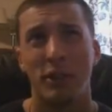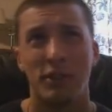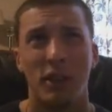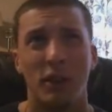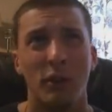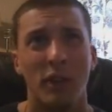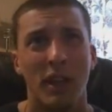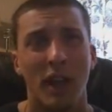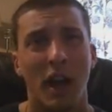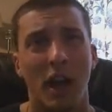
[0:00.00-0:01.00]
or so.
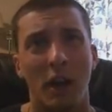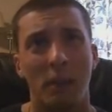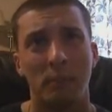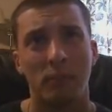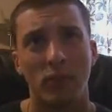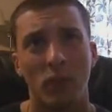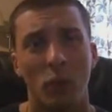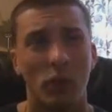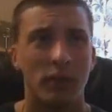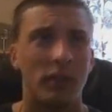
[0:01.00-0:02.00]
Um,
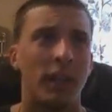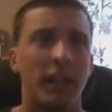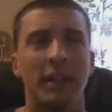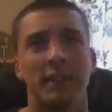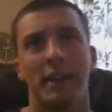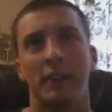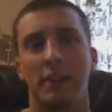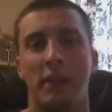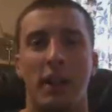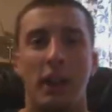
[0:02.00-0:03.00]
well, here's how it
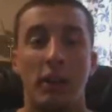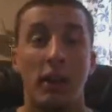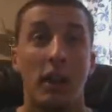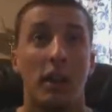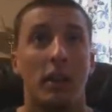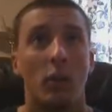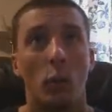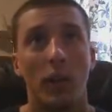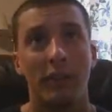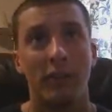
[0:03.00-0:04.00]
started out.
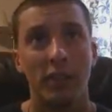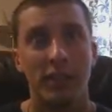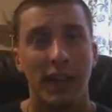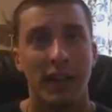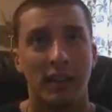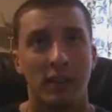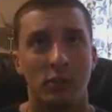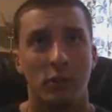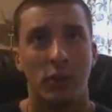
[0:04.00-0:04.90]
When I first got Gears of War